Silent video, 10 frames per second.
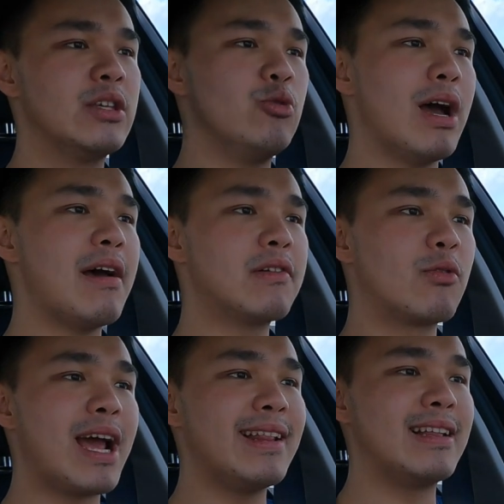you have a
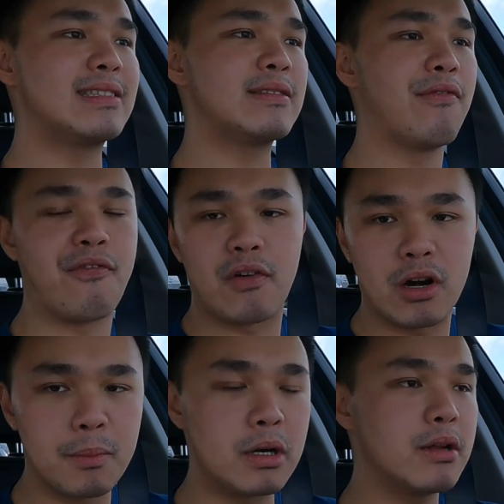ride that's
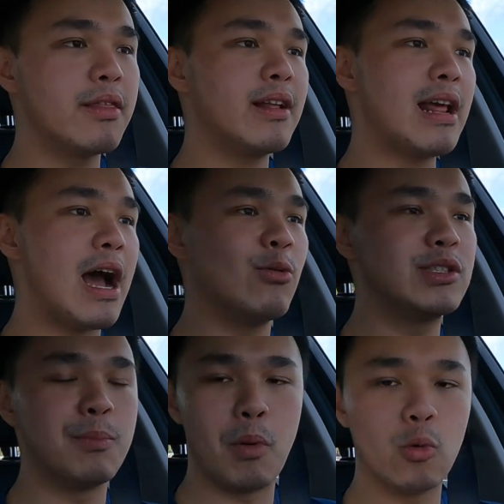firmer than how
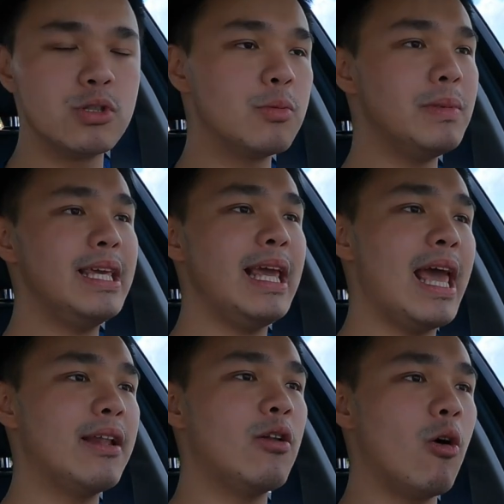it's supposed to be,
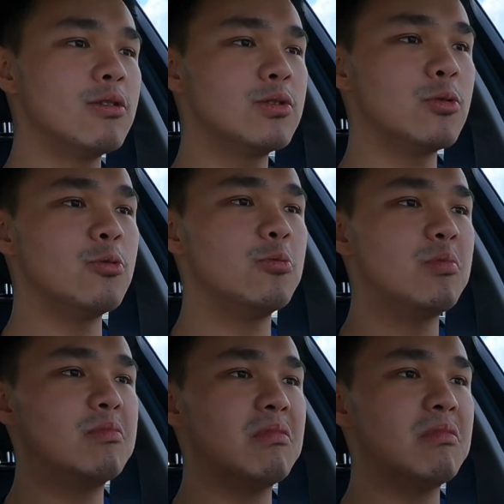and also